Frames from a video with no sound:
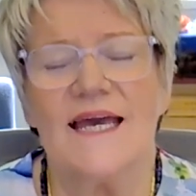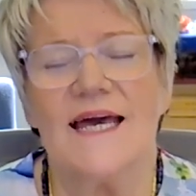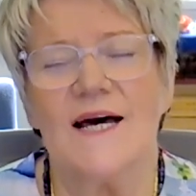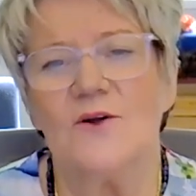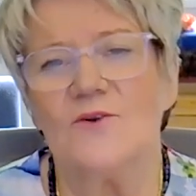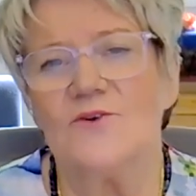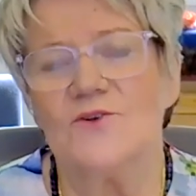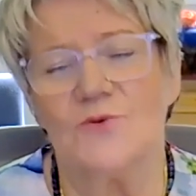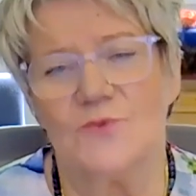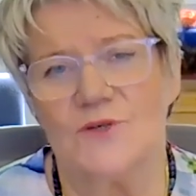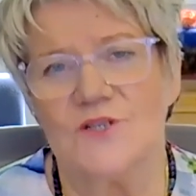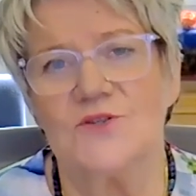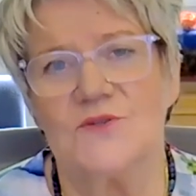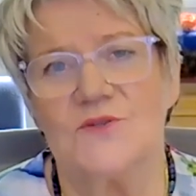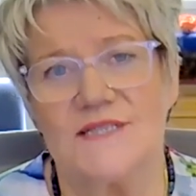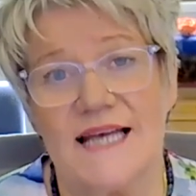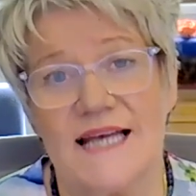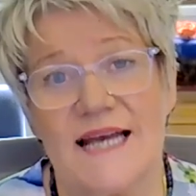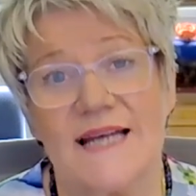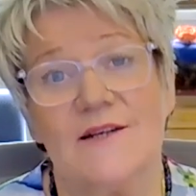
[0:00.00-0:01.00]
Elder, which
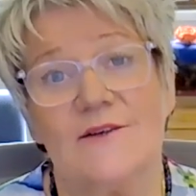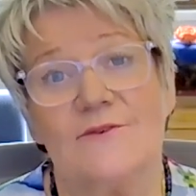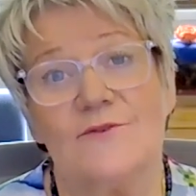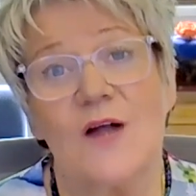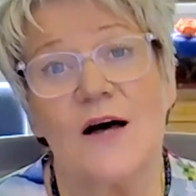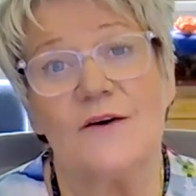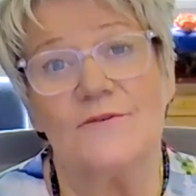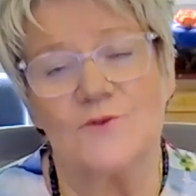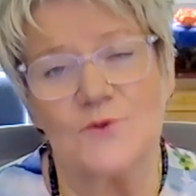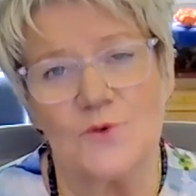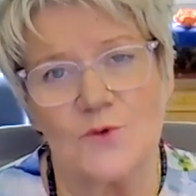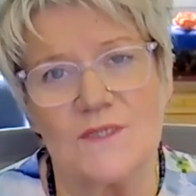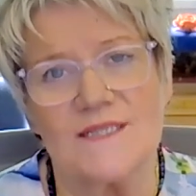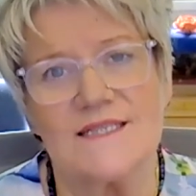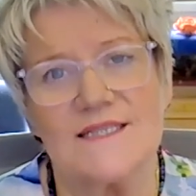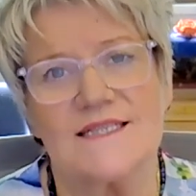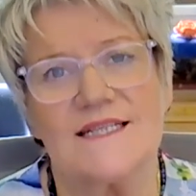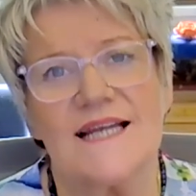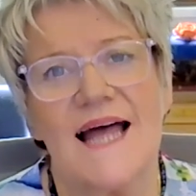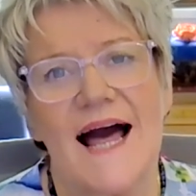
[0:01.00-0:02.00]
was End of Life
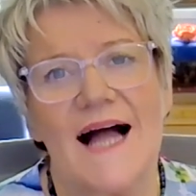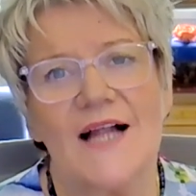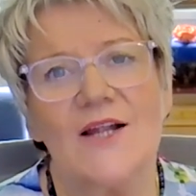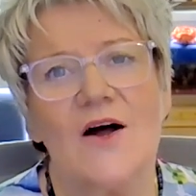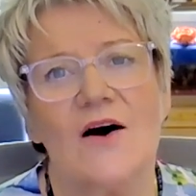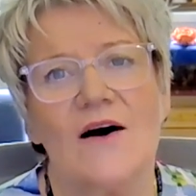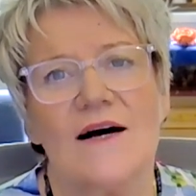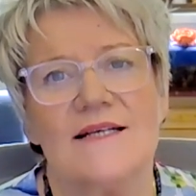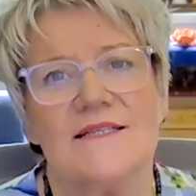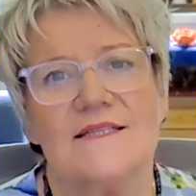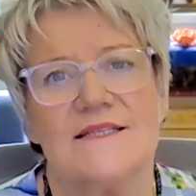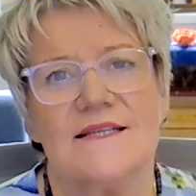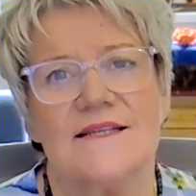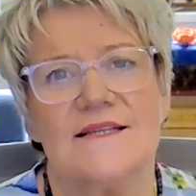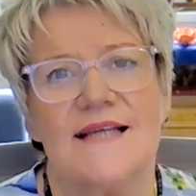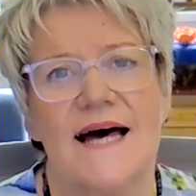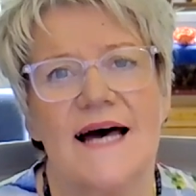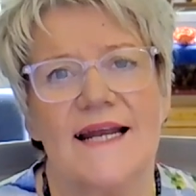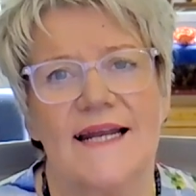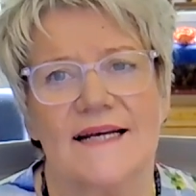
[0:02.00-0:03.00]
Doulas and Allies,
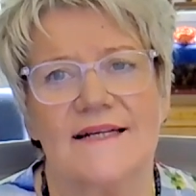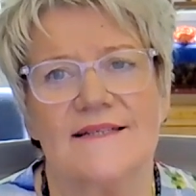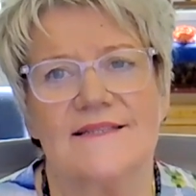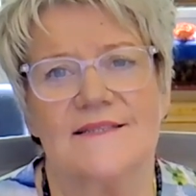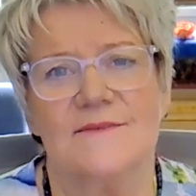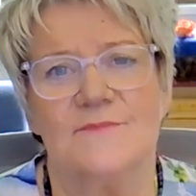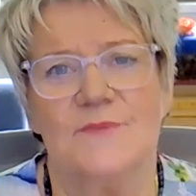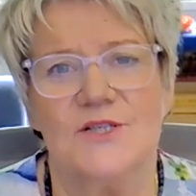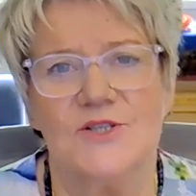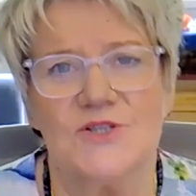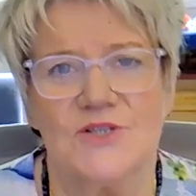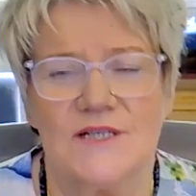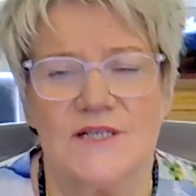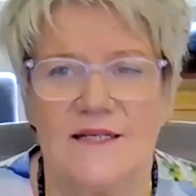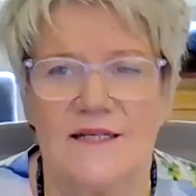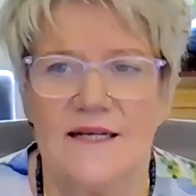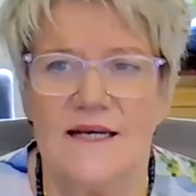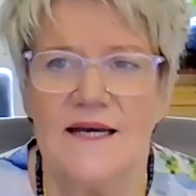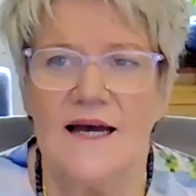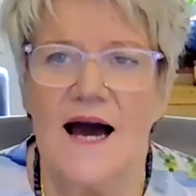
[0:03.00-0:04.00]
that
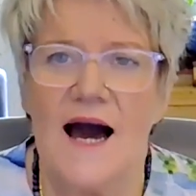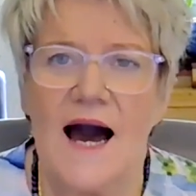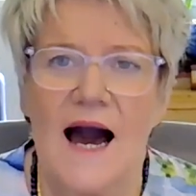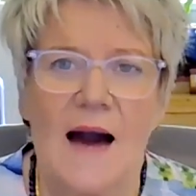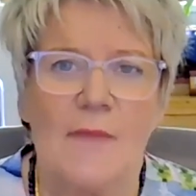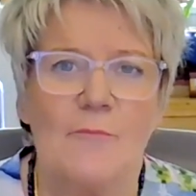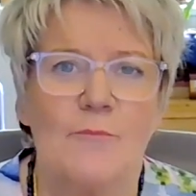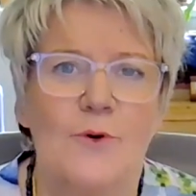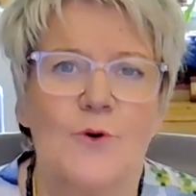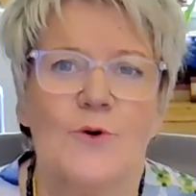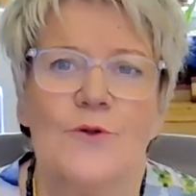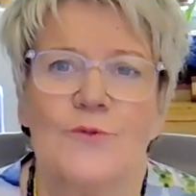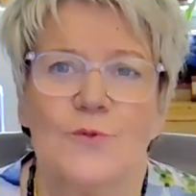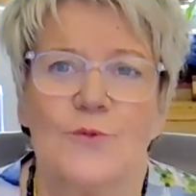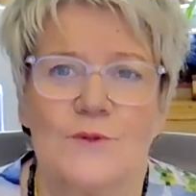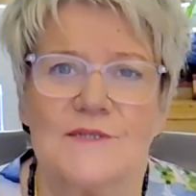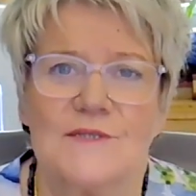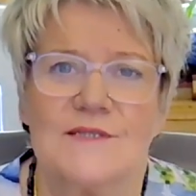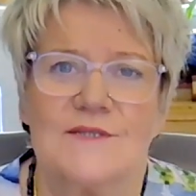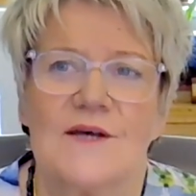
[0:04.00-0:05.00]
exhibition booth
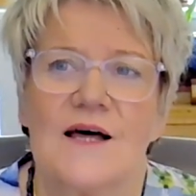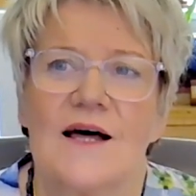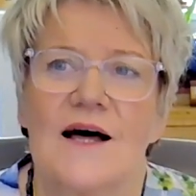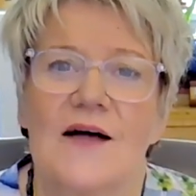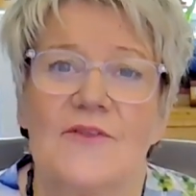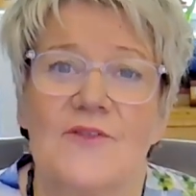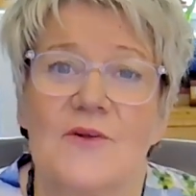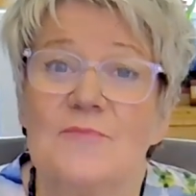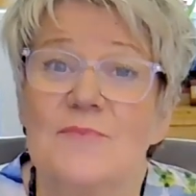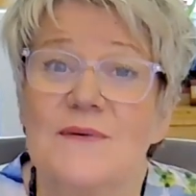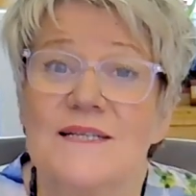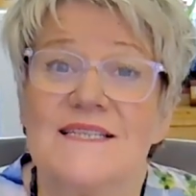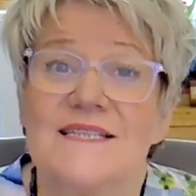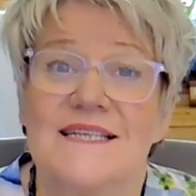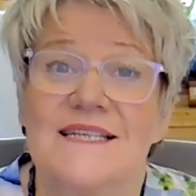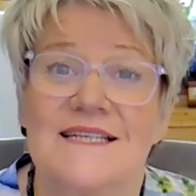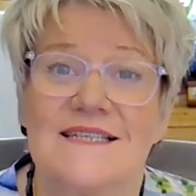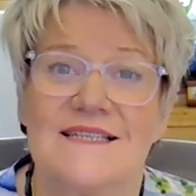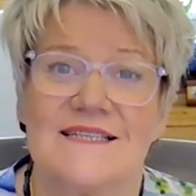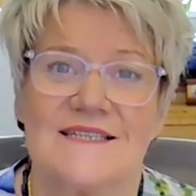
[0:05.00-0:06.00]
was the
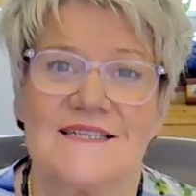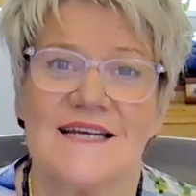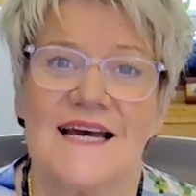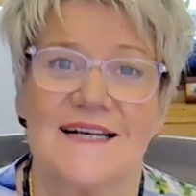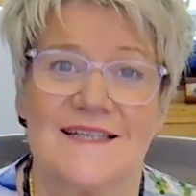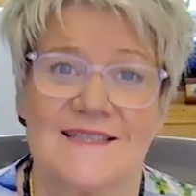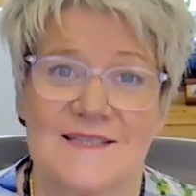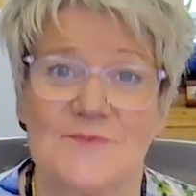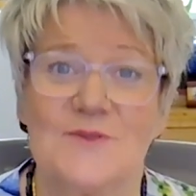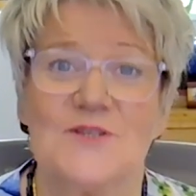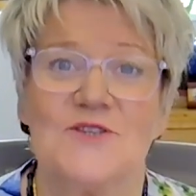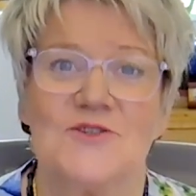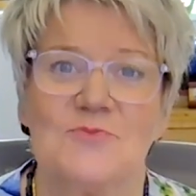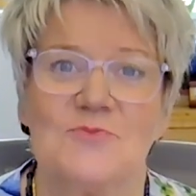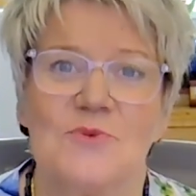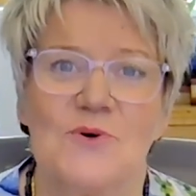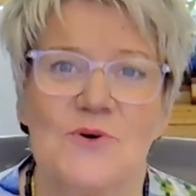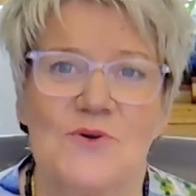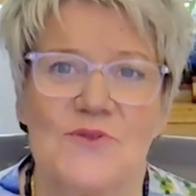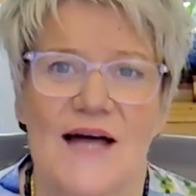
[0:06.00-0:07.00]
busiest exhibition
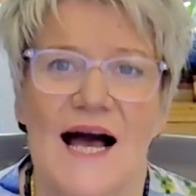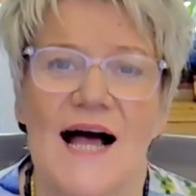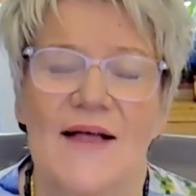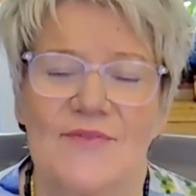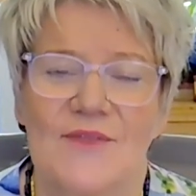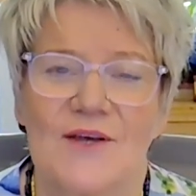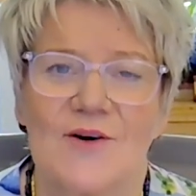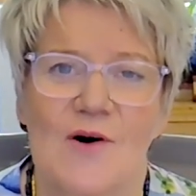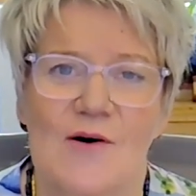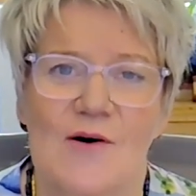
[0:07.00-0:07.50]
booth at the